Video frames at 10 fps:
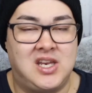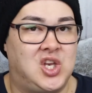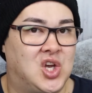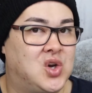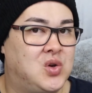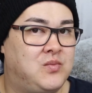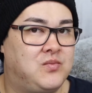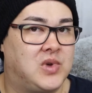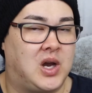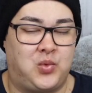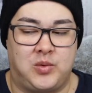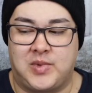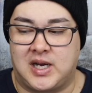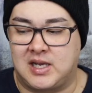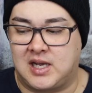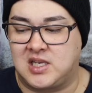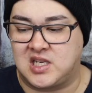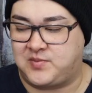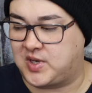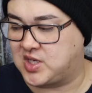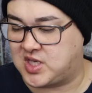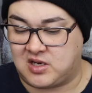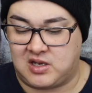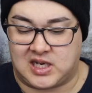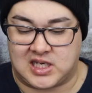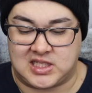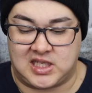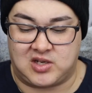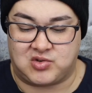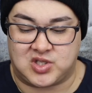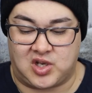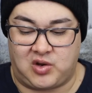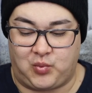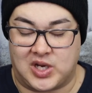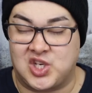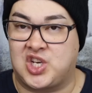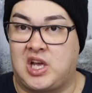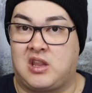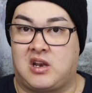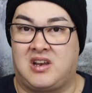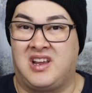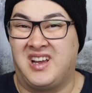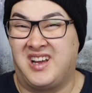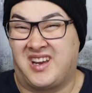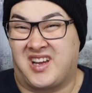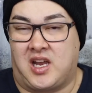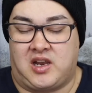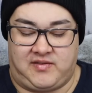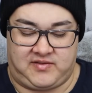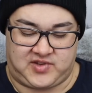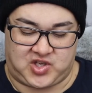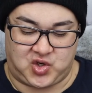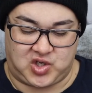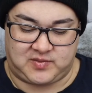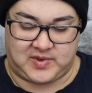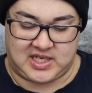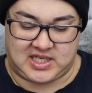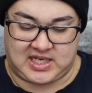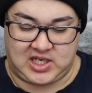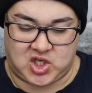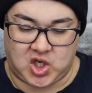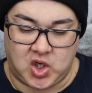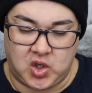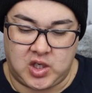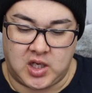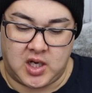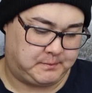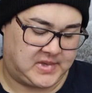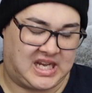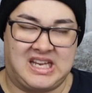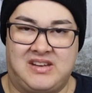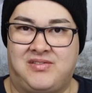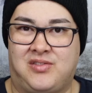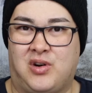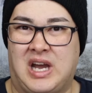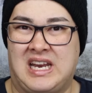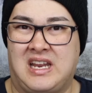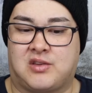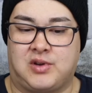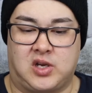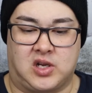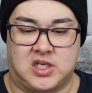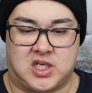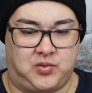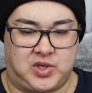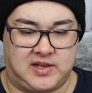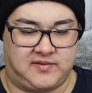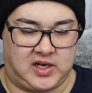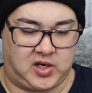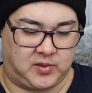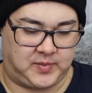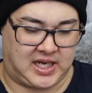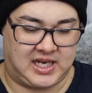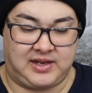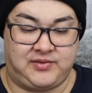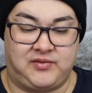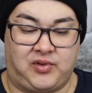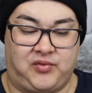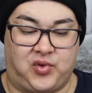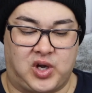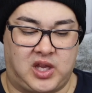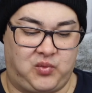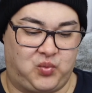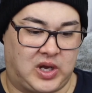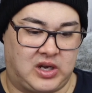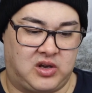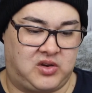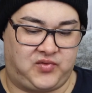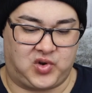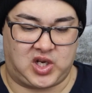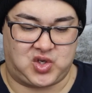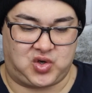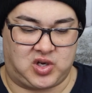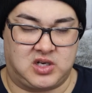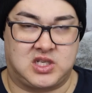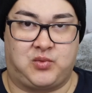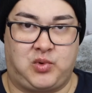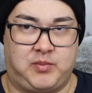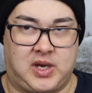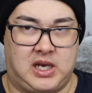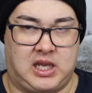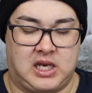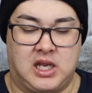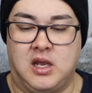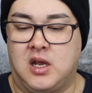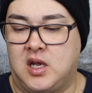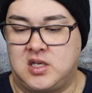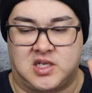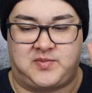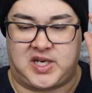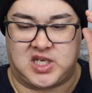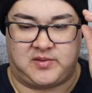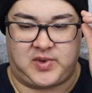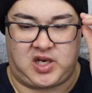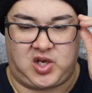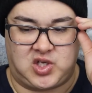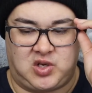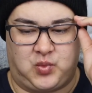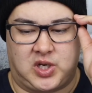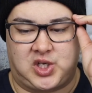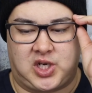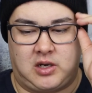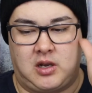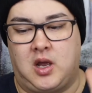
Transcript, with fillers: No, I wouldn't buy it again, just because, it, like I said, there is only one shade that kind of suits my skin tone. And for $83, I would definitely not buy it. Even for $41, $42, I wouldn't buy it again, just because I'm only using one shade.